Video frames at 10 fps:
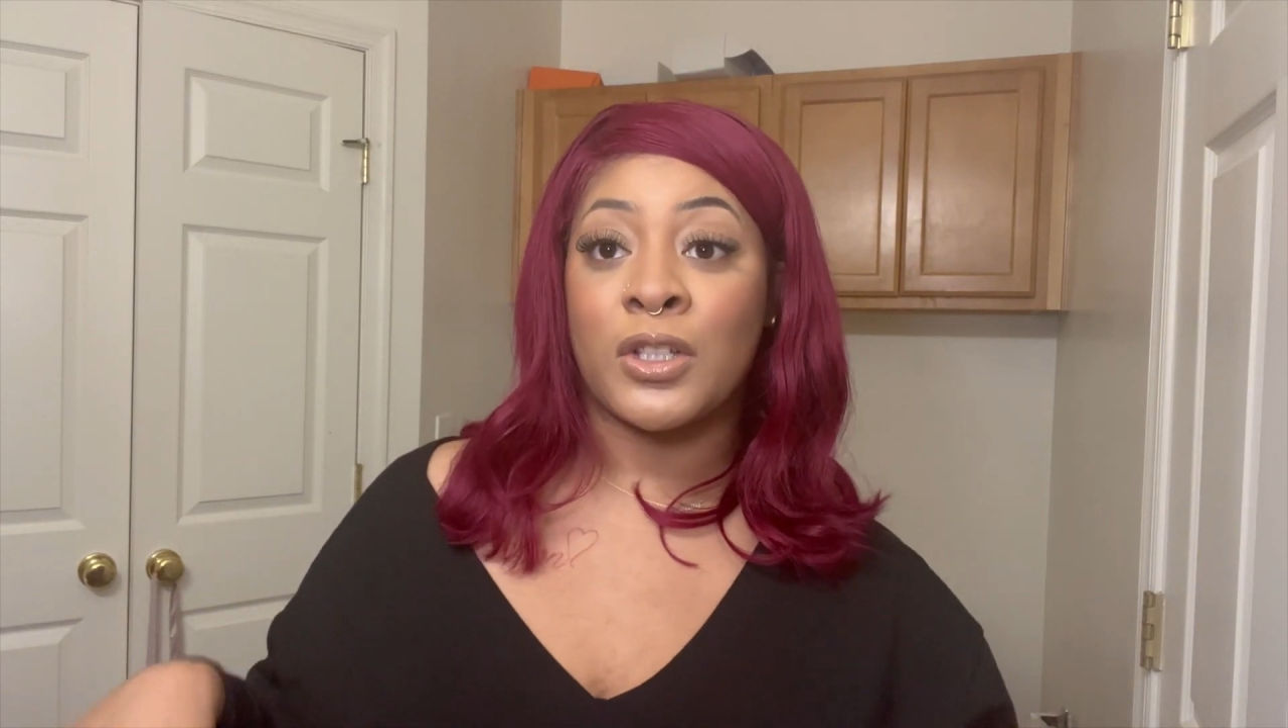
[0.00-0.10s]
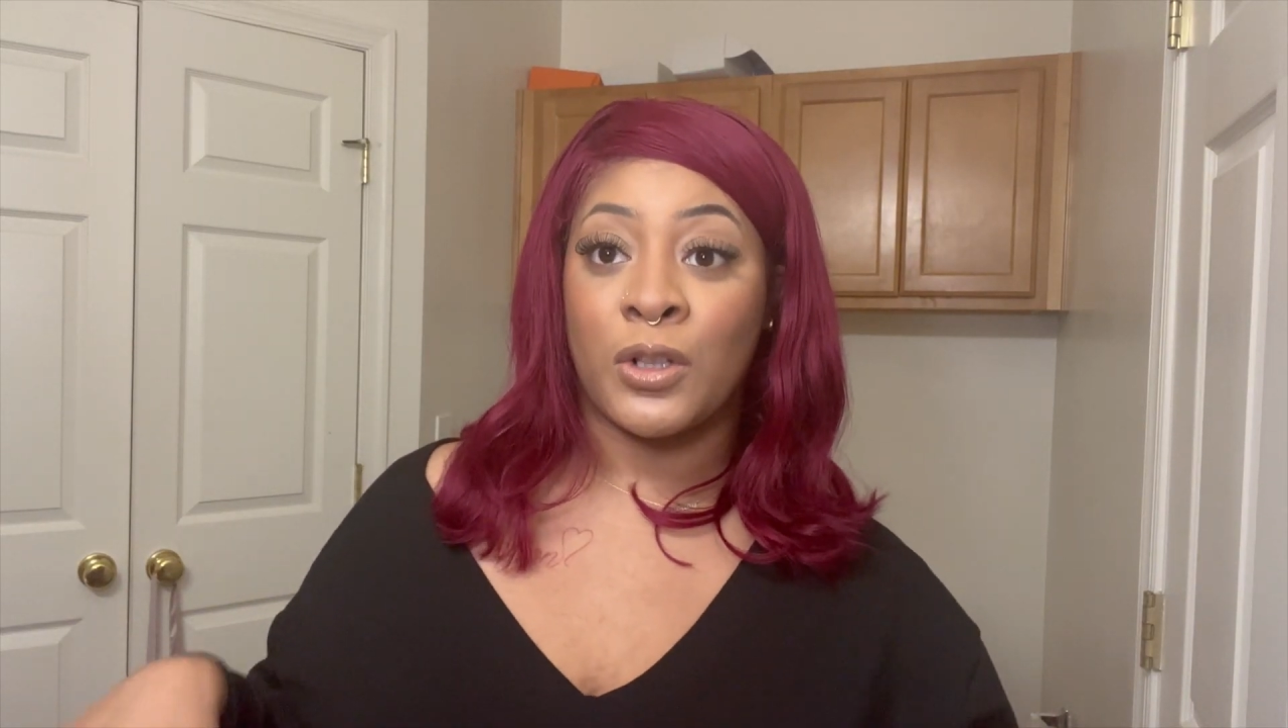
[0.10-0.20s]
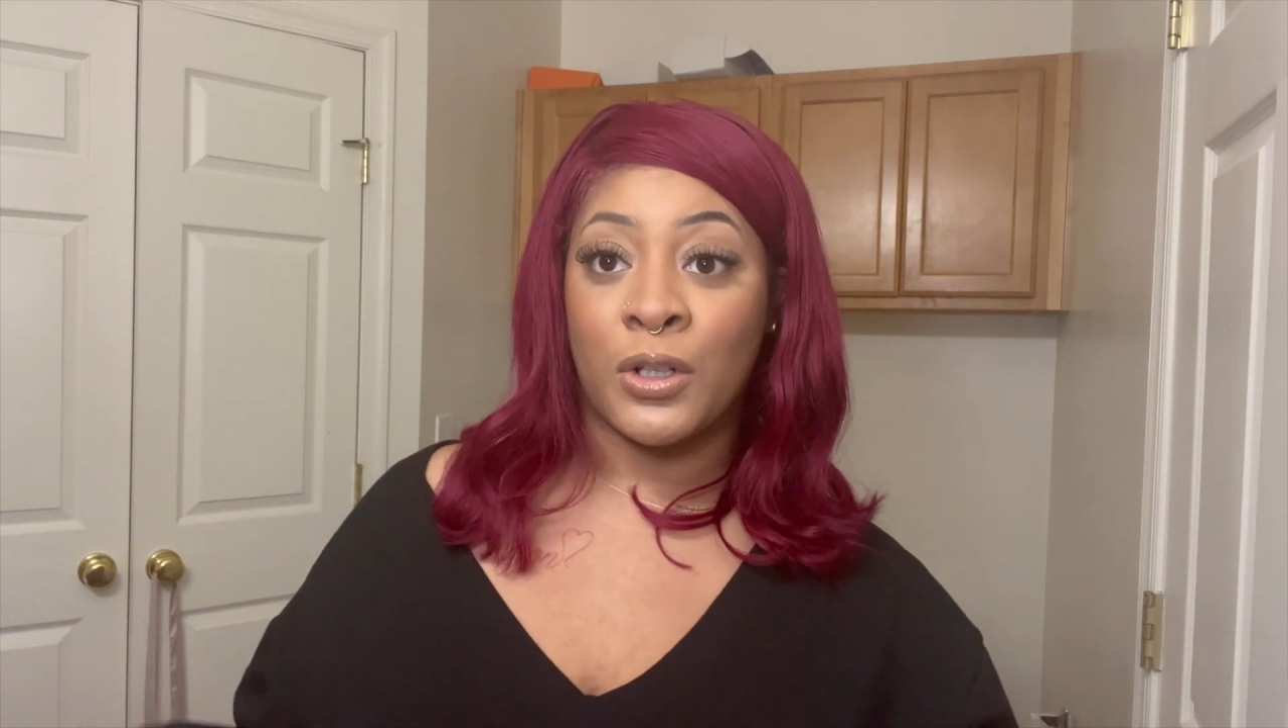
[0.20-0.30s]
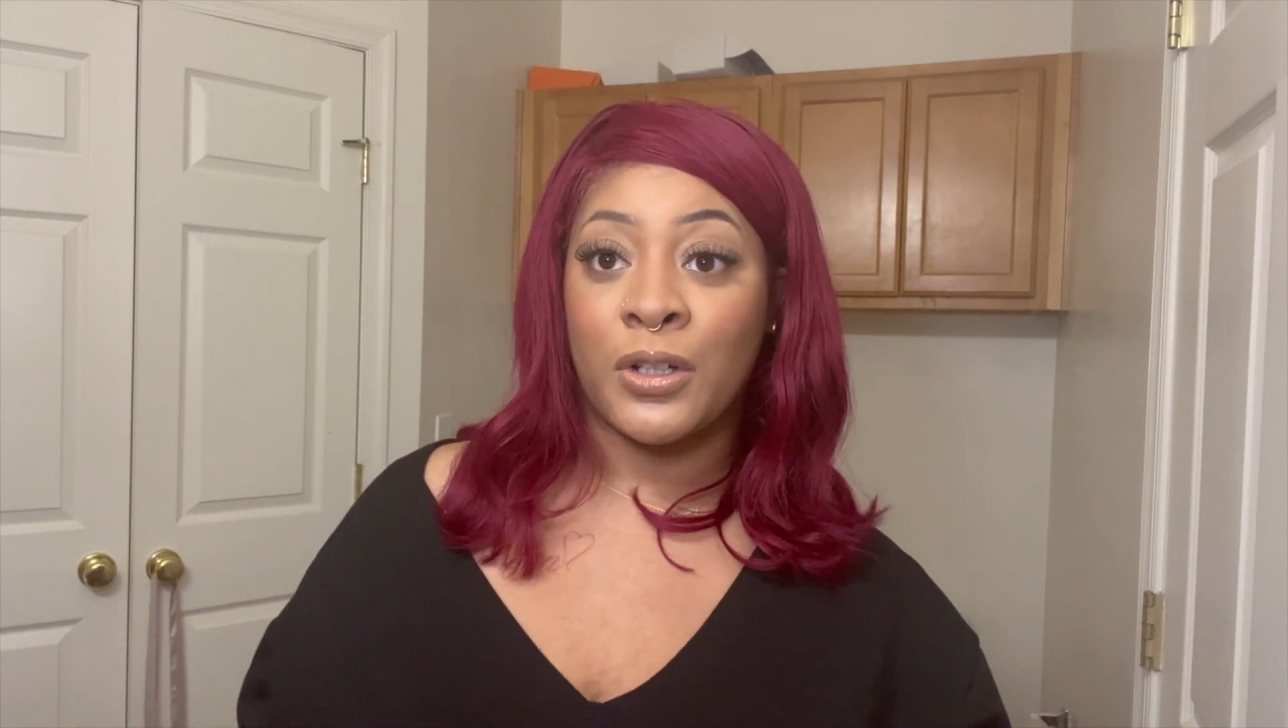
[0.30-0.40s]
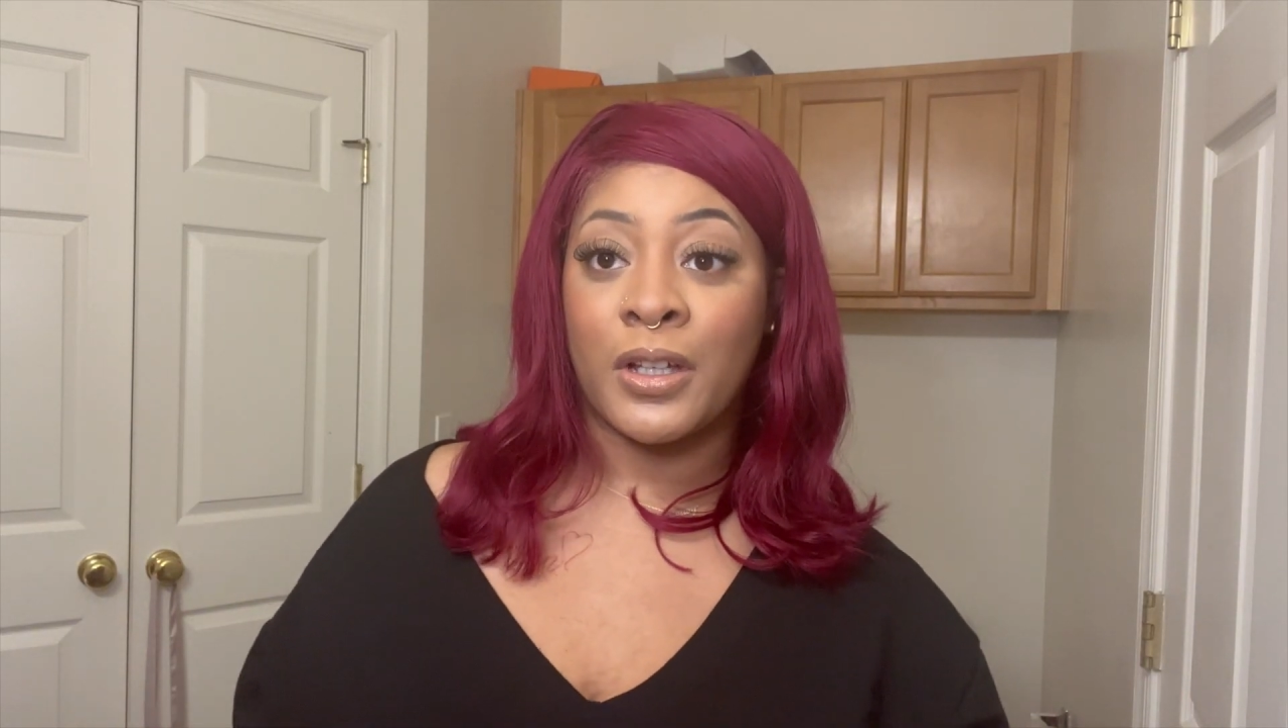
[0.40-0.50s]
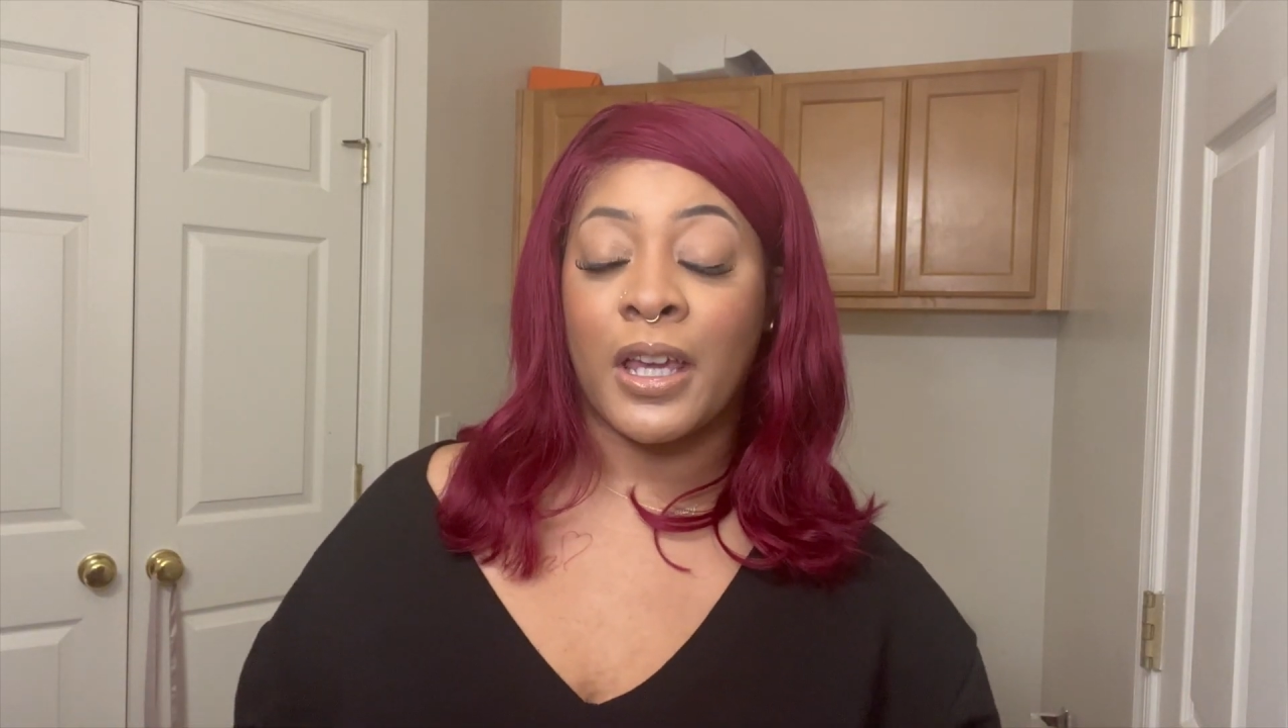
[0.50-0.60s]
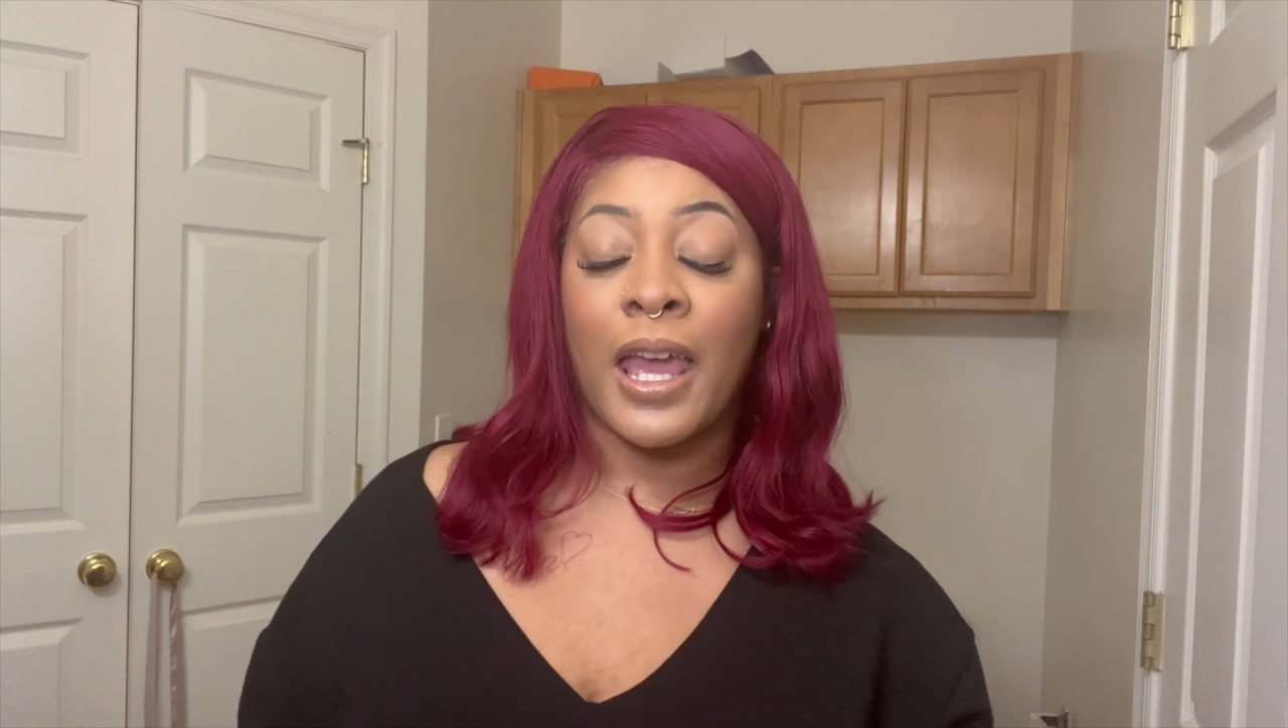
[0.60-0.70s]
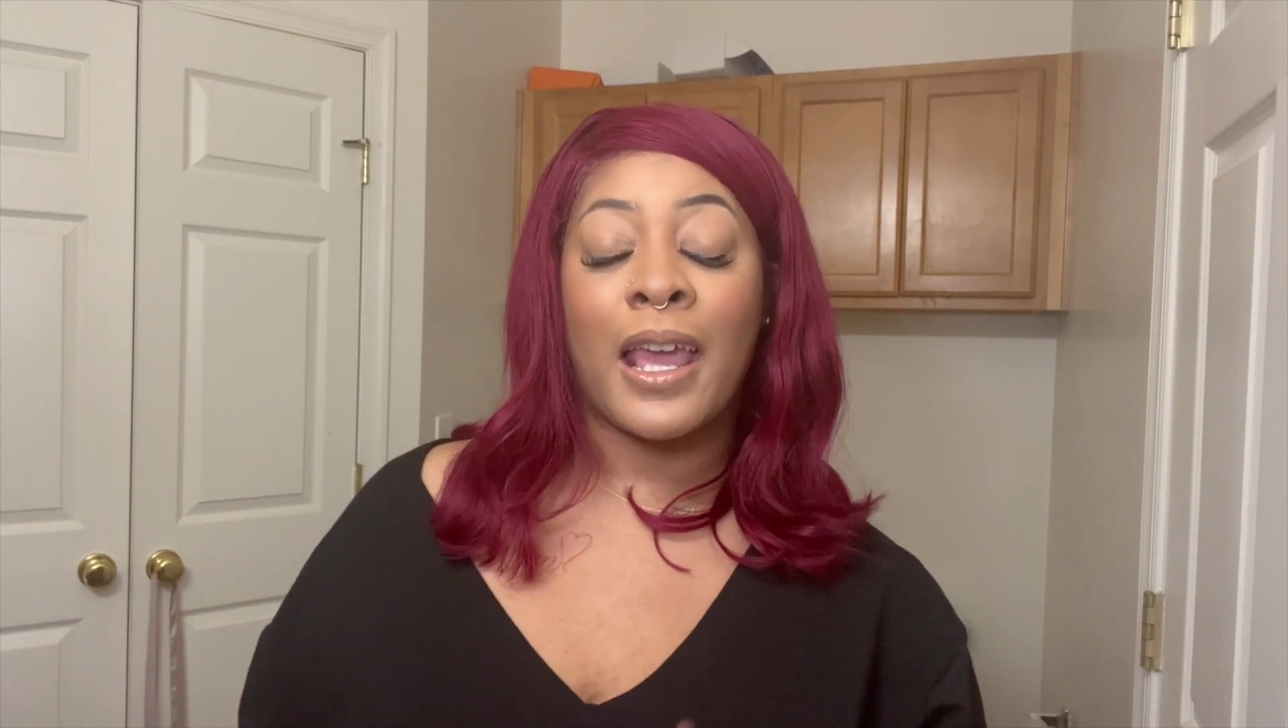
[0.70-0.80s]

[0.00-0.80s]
look.